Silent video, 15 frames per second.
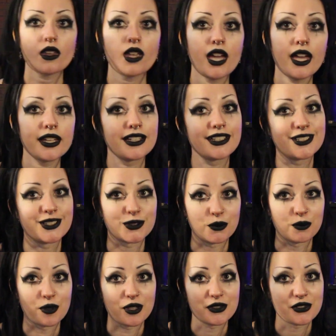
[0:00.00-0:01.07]
And it is
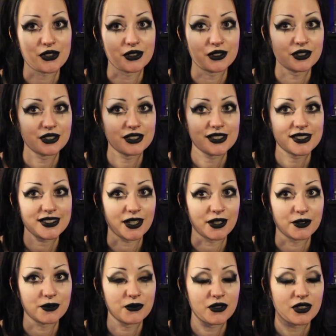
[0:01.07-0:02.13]
almost done. So,
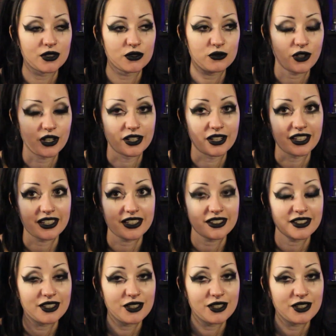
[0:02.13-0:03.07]
finally,